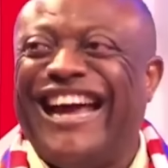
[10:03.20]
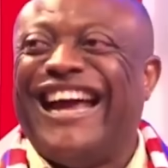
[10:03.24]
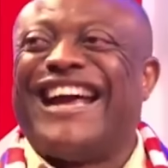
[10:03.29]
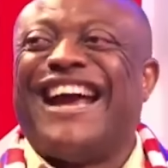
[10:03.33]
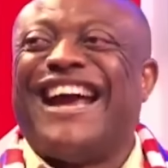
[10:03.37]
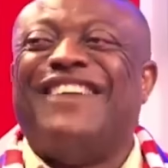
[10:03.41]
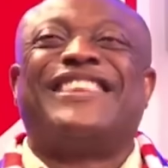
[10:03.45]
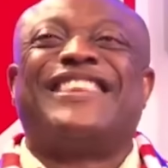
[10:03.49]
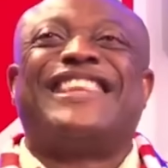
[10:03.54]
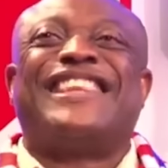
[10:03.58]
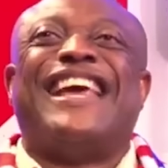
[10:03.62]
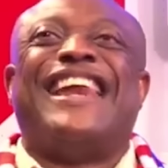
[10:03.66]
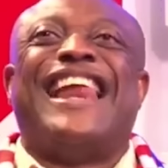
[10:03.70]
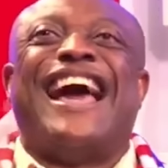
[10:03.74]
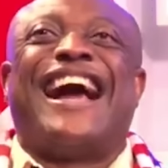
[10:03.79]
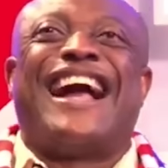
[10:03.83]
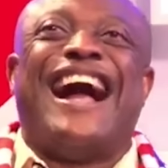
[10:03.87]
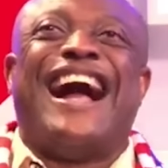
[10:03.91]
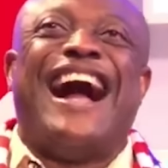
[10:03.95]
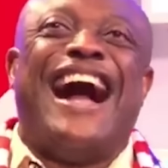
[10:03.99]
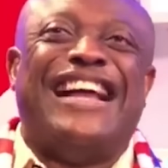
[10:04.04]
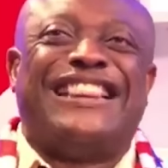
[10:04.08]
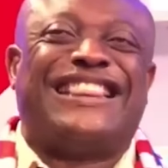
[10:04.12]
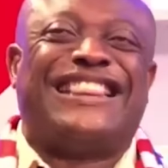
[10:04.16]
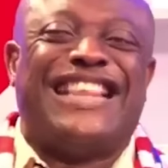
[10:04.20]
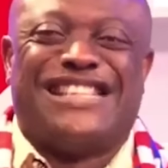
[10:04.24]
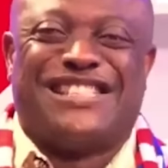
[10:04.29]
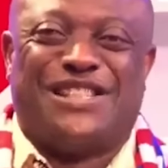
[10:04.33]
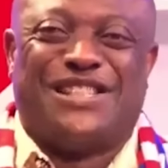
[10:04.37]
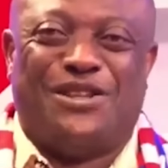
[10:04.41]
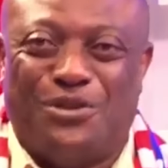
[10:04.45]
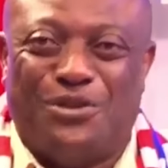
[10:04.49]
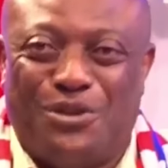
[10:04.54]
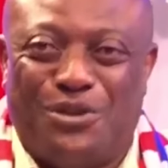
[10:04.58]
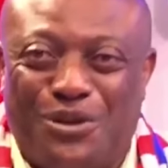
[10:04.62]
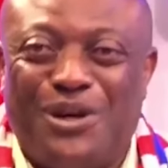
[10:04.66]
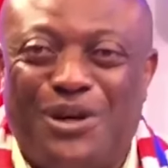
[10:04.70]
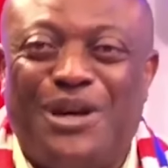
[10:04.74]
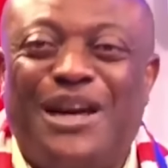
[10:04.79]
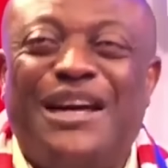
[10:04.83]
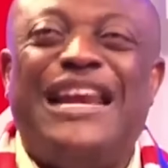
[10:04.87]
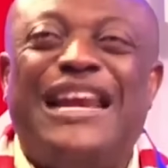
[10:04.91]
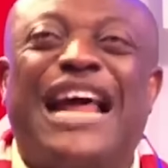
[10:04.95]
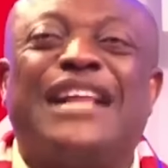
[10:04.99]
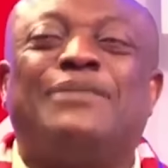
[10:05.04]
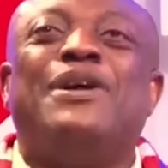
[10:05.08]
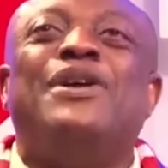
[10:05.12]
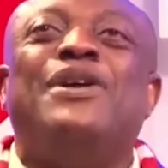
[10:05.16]
Kemitela can hunt us no.
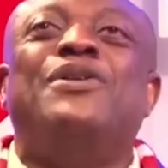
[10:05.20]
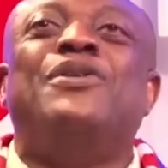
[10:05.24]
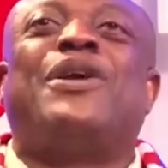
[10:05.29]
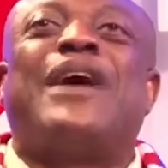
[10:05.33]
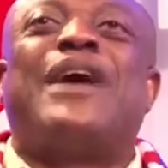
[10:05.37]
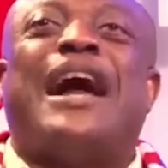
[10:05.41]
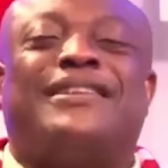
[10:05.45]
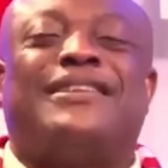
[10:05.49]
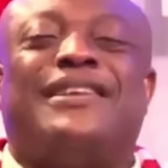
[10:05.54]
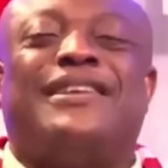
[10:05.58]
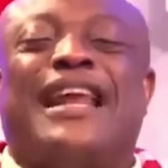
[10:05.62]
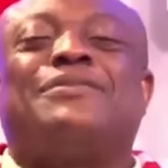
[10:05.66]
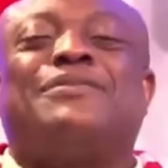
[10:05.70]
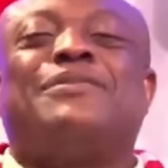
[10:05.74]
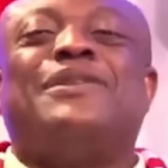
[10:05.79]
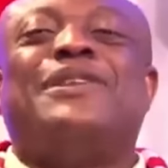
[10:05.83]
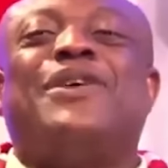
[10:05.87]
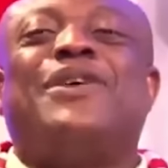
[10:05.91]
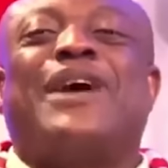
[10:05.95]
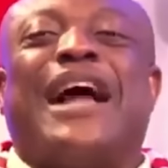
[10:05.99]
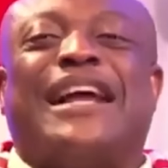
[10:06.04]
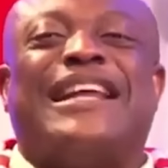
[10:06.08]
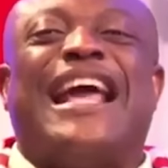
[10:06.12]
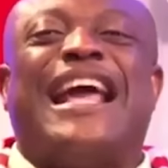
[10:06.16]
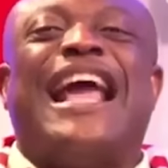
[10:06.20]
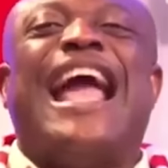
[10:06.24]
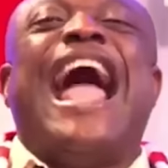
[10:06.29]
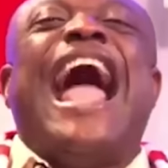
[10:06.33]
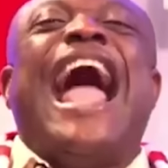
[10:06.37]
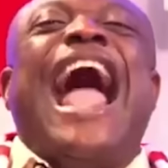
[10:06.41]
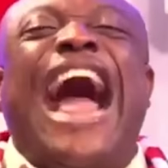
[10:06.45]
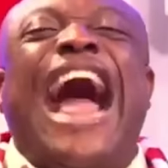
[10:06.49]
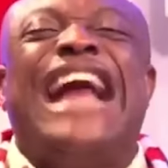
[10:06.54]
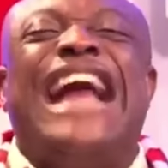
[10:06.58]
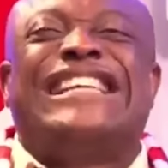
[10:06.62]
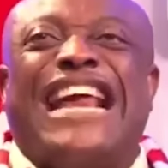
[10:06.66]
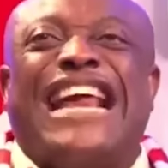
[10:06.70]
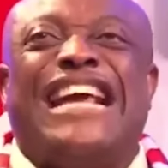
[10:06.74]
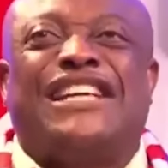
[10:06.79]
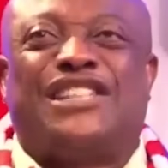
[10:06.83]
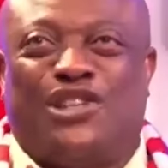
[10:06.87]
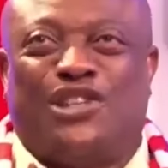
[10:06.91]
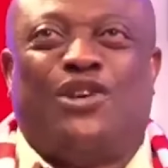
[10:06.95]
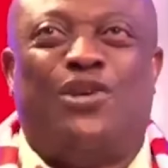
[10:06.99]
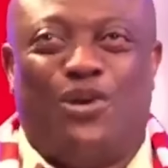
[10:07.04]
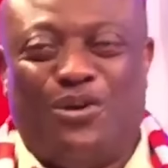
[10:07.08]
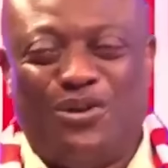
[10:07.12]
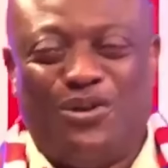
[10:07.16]
Let me look at the
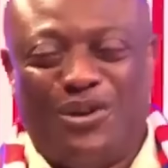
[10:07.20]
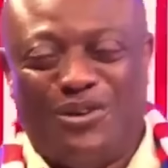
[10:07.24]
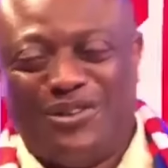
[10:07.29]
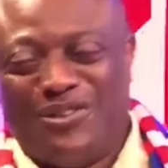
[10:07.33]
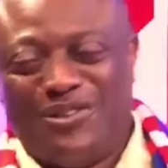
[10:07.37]
hunters no.